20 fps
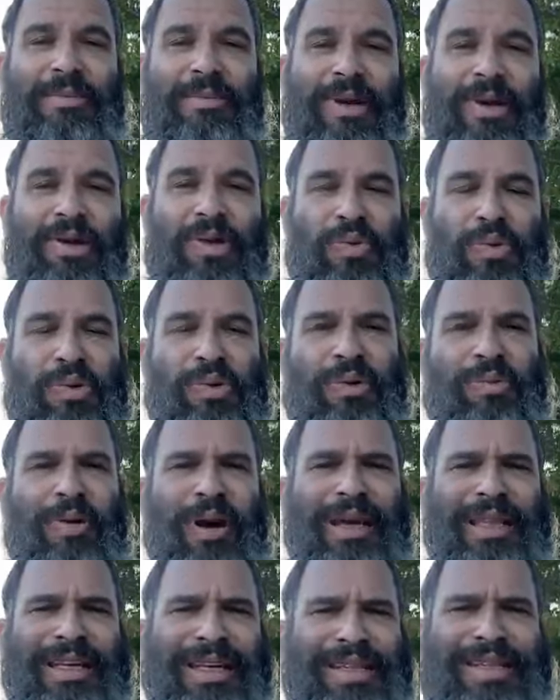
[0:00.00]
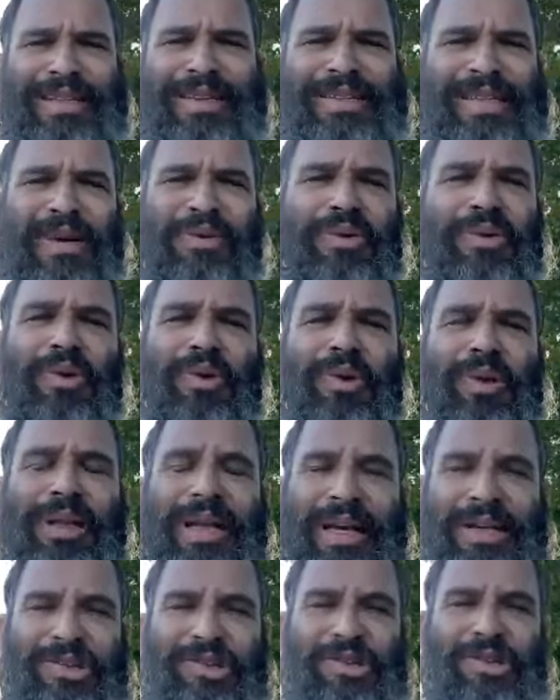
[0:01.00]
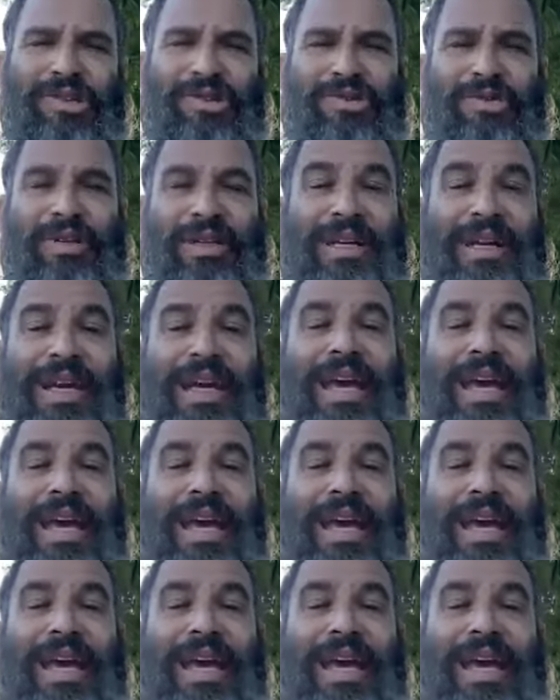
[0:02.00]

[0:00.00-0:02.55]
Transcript: because we're reminding ourselves that we're all like children.